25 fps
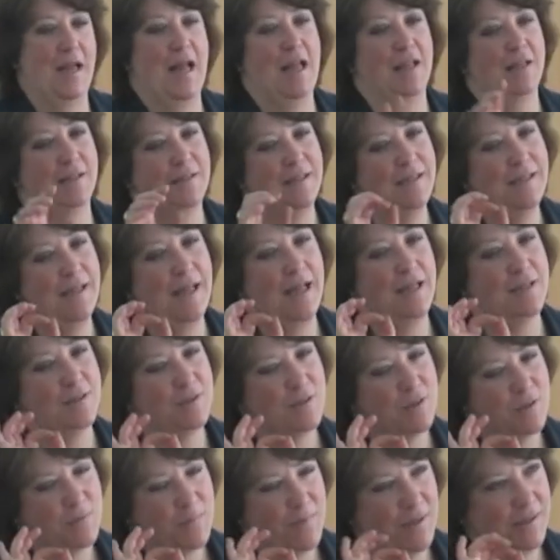I
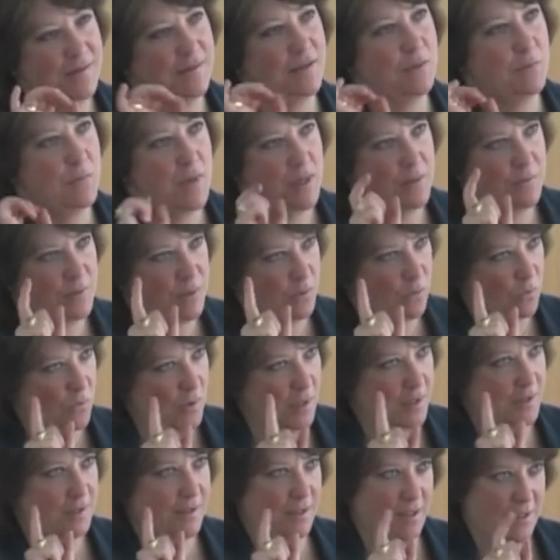suspect there might be
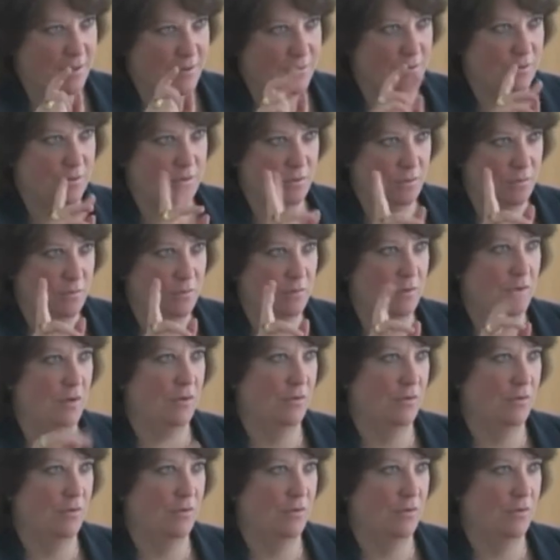one case or two